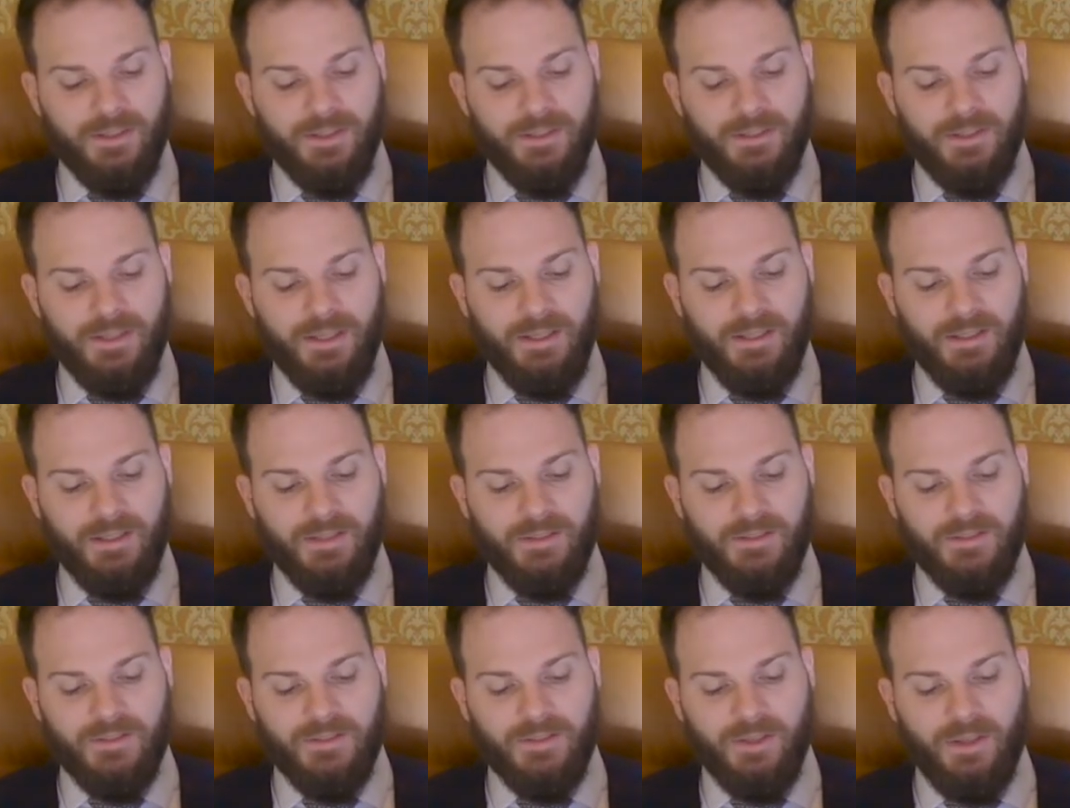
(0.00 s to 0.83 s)
Indeed,
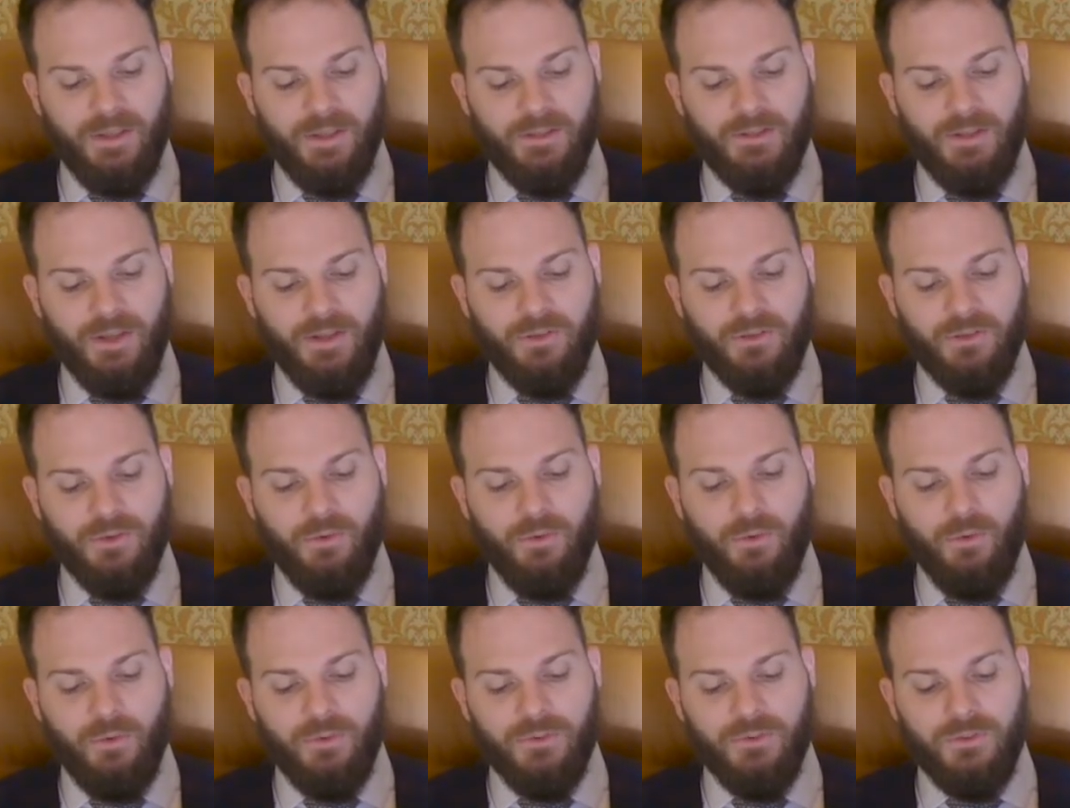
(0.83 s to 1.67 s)
it's touch
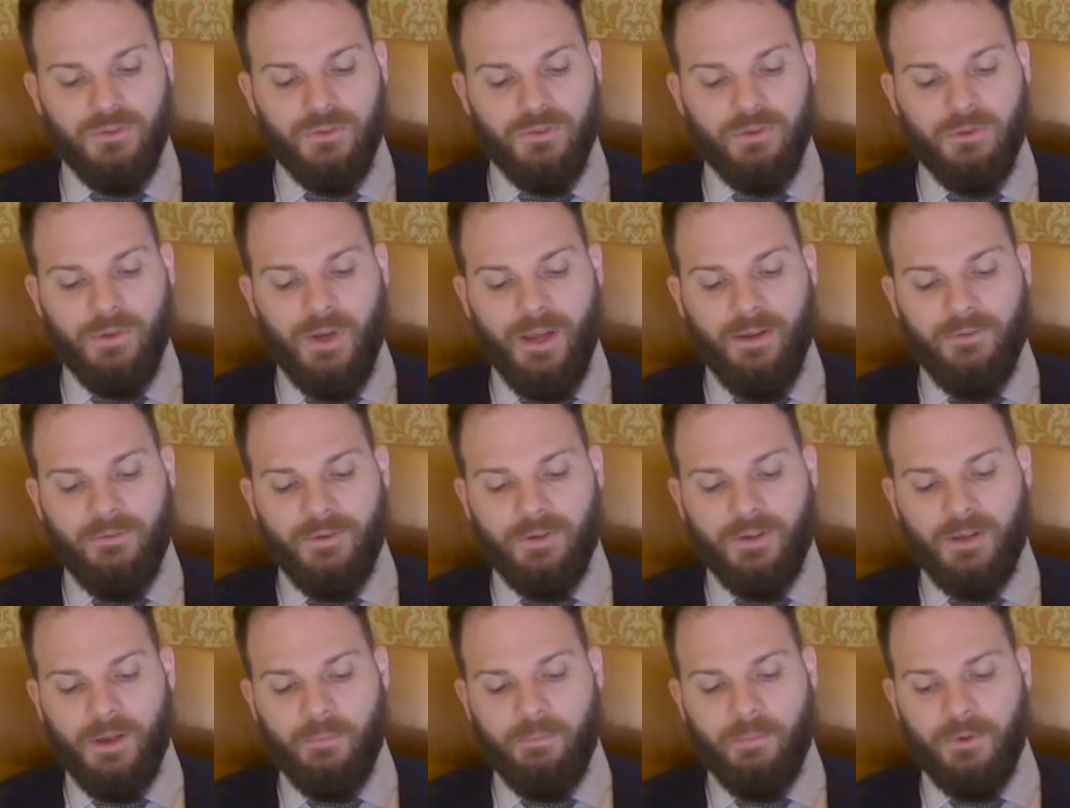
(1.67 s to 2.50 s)
coarse. You do have
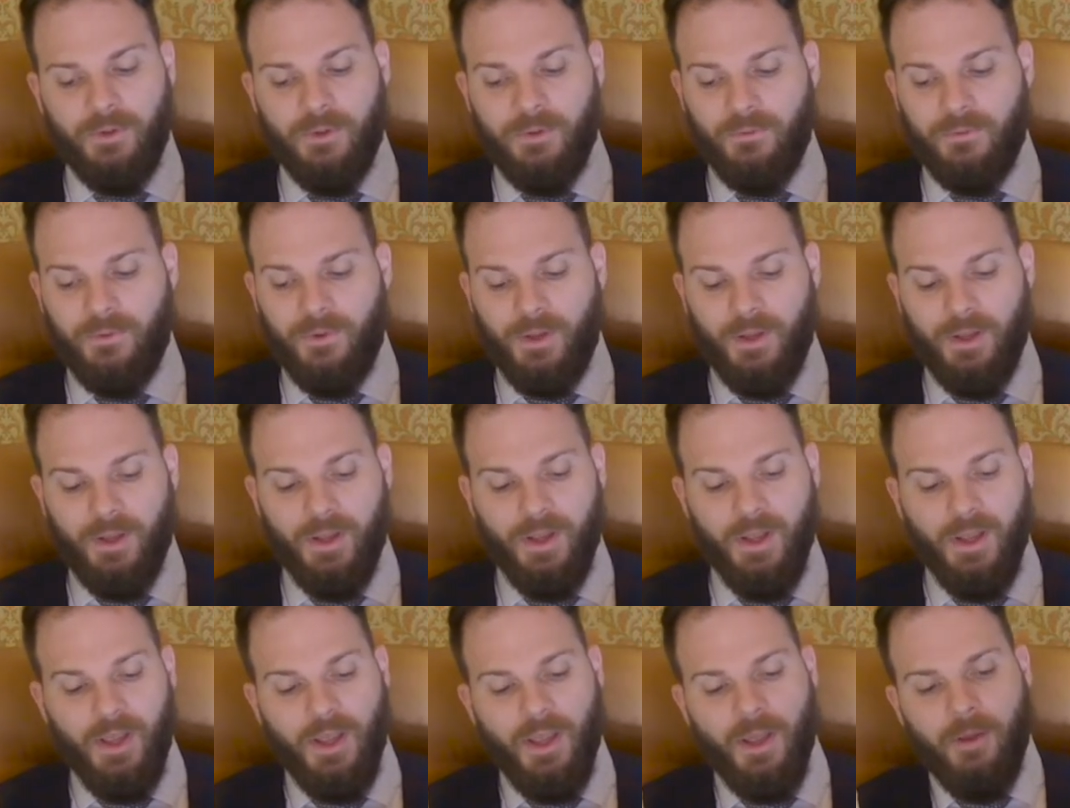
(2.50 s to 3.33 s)
a couple of
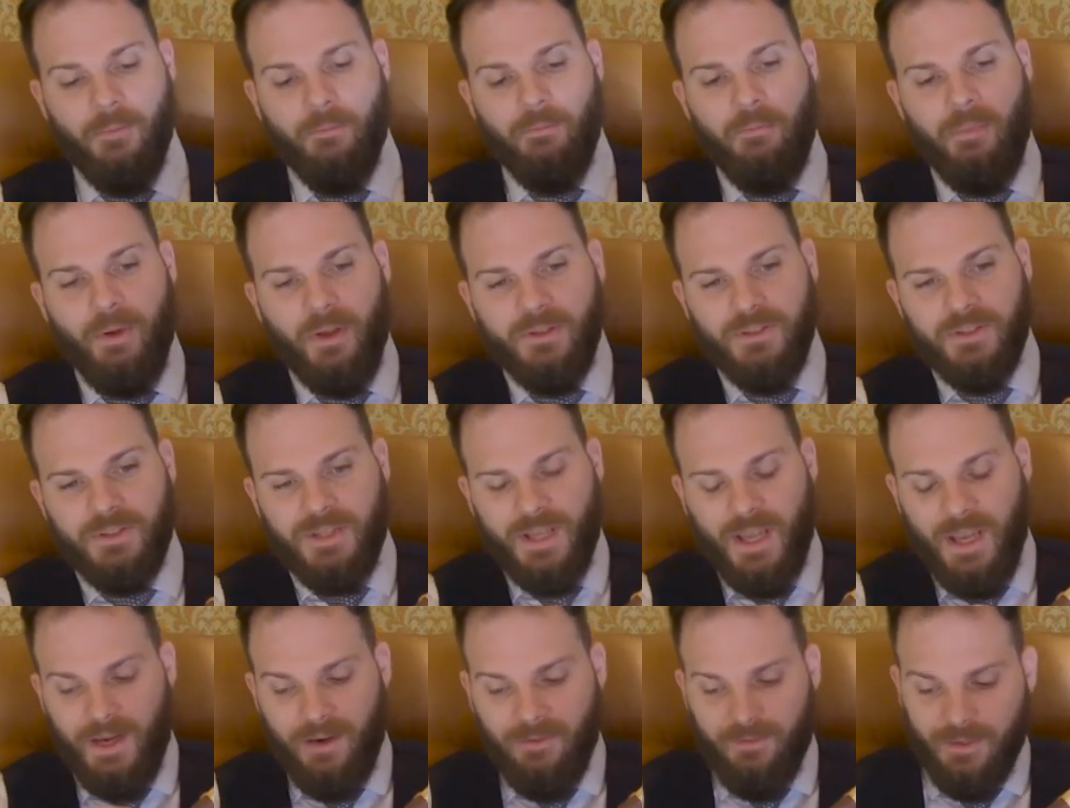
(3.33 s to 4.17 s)
bunched
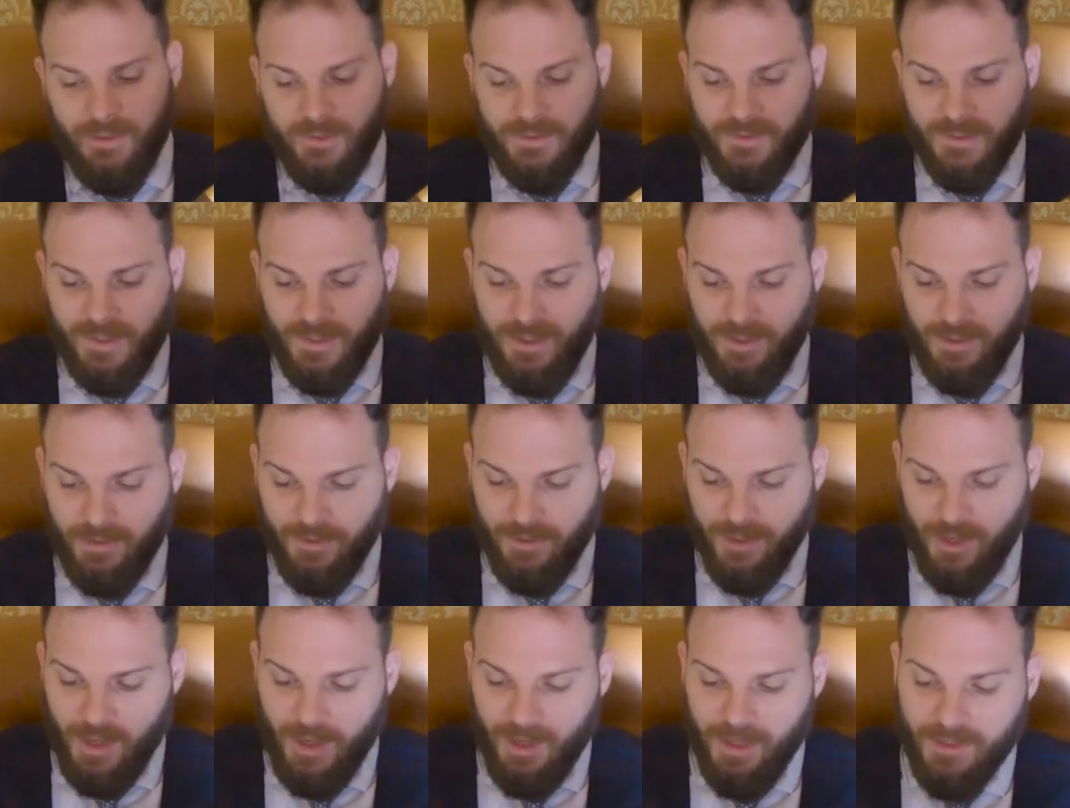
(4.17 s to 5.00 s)
areas
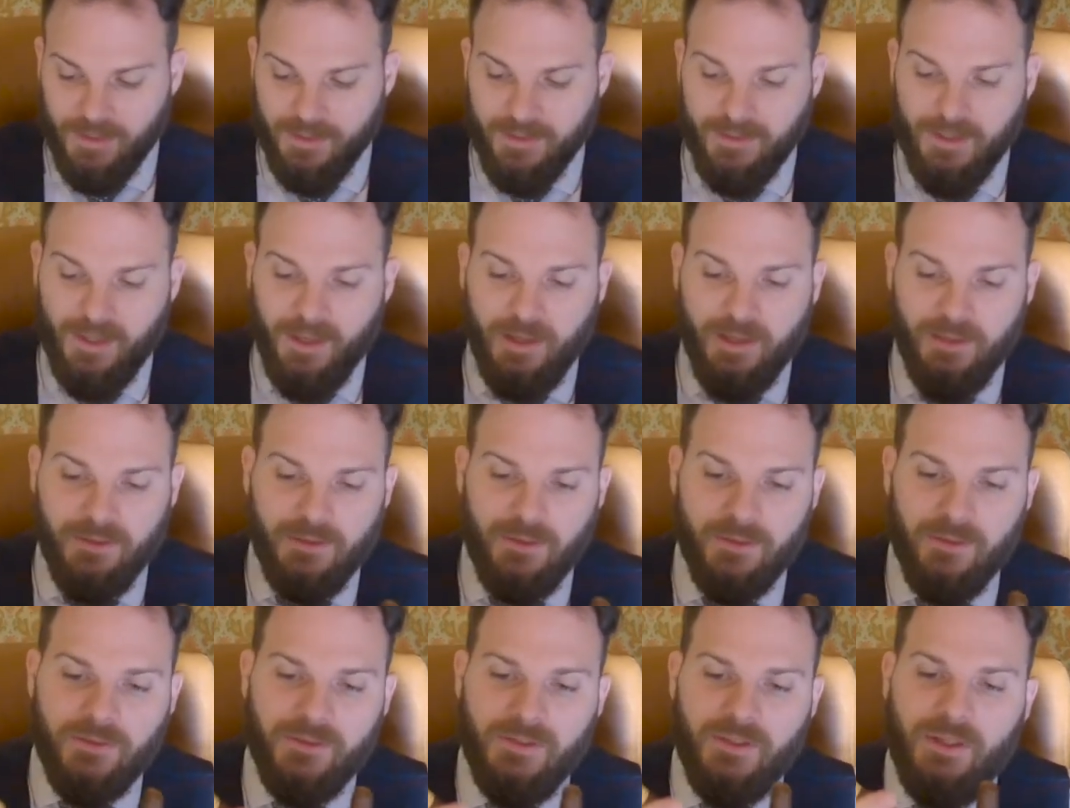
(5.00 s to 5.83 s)
here, and as
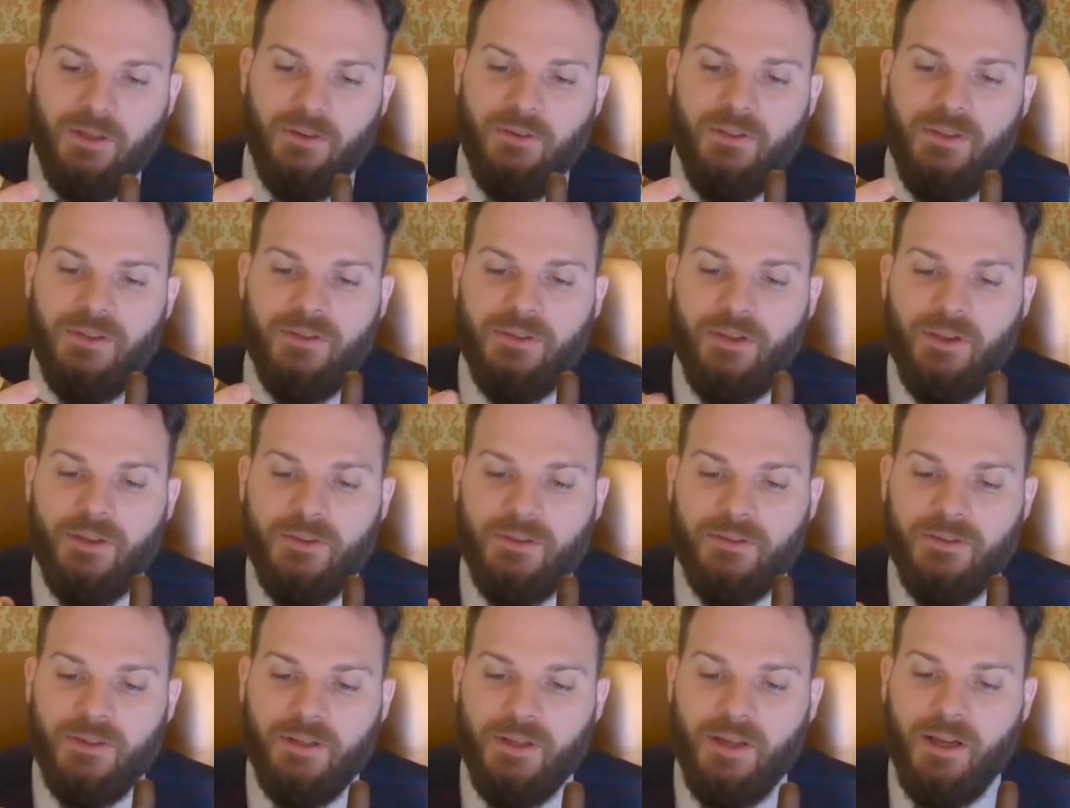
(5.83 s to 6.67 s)
you can see on this
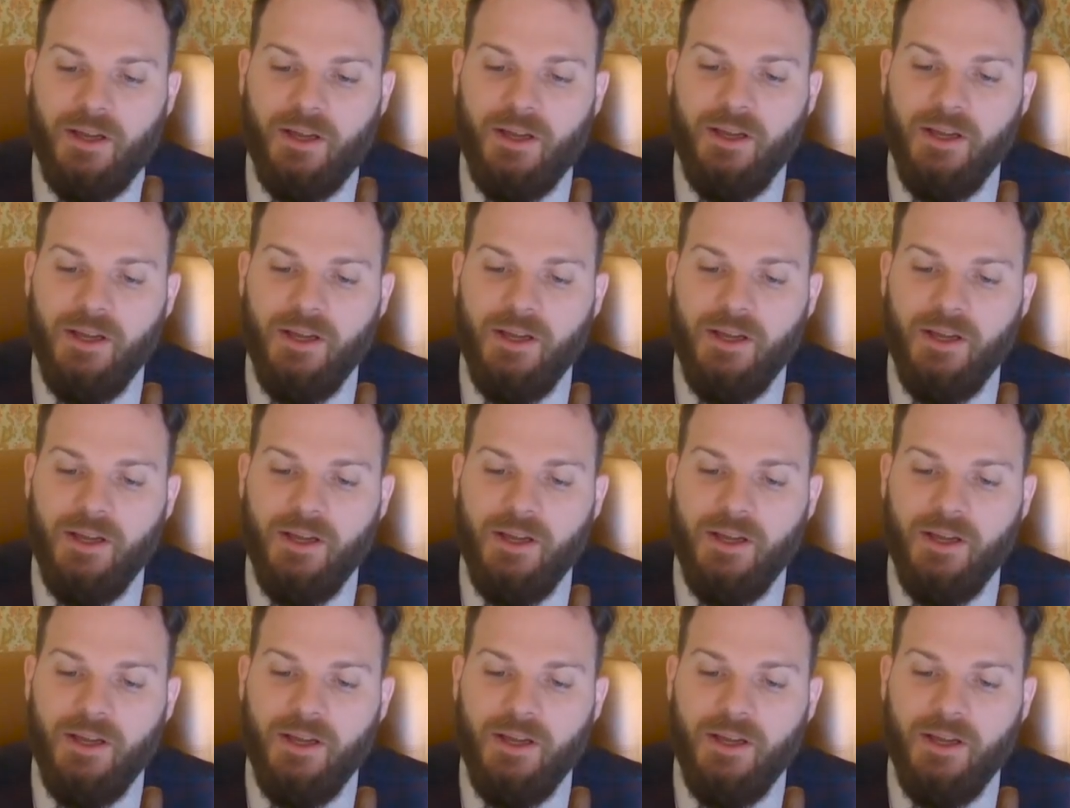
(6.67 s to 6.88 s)
other cigar,